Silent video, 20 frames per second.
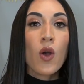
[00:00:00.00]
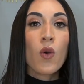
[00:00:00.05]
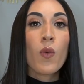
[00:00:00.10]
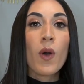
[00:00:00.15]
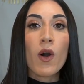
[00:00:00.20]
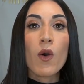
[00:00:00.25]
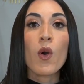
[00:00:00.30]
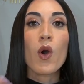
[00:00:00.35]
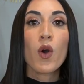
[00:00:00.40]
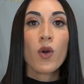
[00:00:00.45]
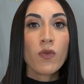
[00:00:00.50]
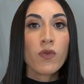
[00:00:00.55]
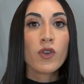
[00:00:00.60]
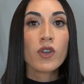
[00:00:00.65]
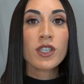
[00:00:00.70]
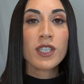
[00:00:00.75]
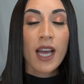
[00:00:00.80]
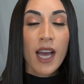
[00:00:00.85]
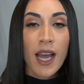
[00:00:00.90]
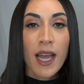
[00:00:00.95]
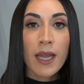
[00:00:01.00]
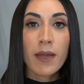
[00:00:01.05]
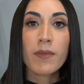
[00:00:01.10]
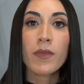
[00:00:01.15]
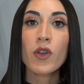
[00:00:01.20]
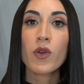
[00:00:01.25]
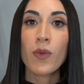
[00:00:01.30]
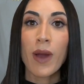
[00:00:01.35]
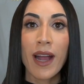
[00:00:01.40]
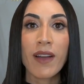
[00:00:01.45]
well, over
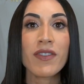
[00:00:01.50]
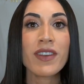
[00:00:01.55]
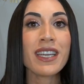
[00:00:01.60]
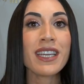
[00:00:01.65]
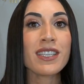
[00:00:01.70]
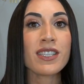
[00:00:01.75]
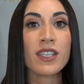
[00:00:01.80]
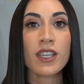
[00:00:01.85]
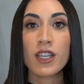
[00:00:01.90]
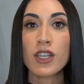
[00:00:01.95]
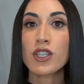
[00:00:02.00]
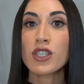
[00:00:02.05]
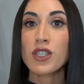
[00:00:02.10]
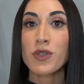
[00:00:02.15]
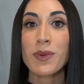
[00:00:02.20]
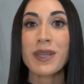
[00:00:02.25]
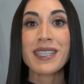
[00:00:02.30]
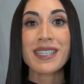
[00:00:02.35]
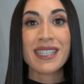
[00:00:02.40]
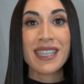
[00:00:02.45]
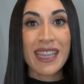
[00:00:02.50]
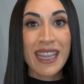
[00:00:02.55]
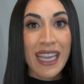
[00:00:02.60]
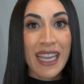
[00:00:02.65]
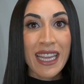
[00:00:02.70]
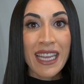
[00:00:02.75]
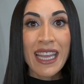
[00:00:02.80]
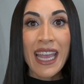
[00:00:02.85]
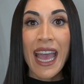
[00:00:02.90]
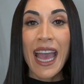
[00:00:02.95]
time, gravity is gonna do its
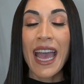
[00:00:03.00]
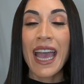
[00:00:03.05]
thing,